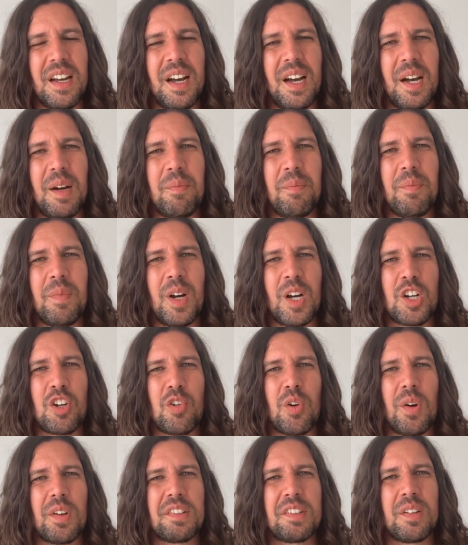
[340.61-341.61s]

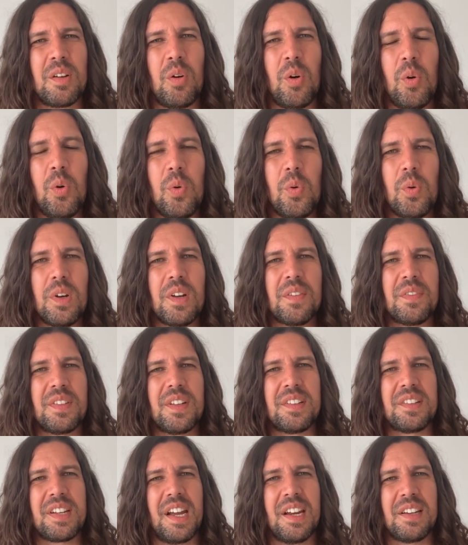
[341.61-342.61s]
Across all of the
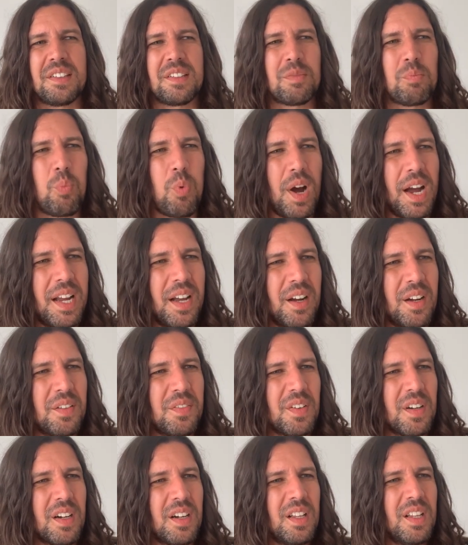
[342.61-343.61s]
tests, way
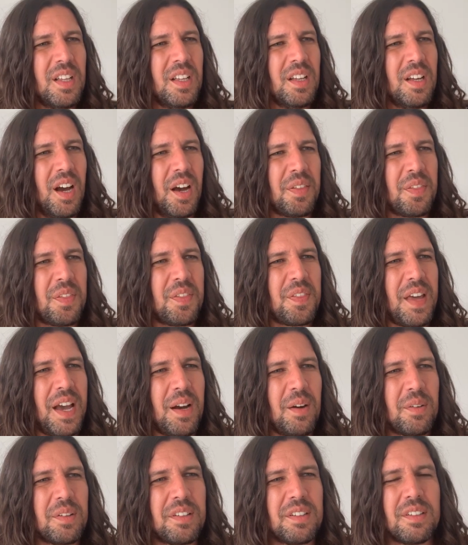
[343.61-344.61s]
over
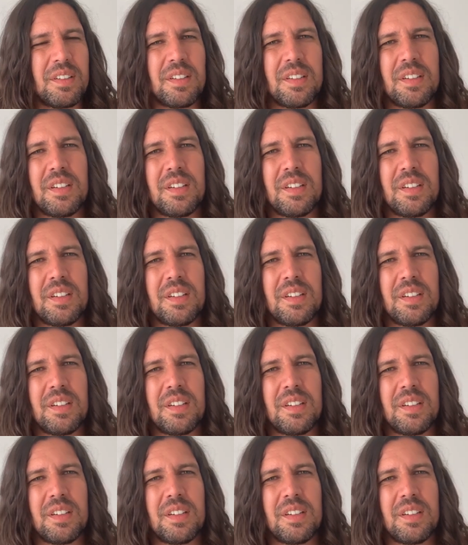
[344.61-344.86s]
1,000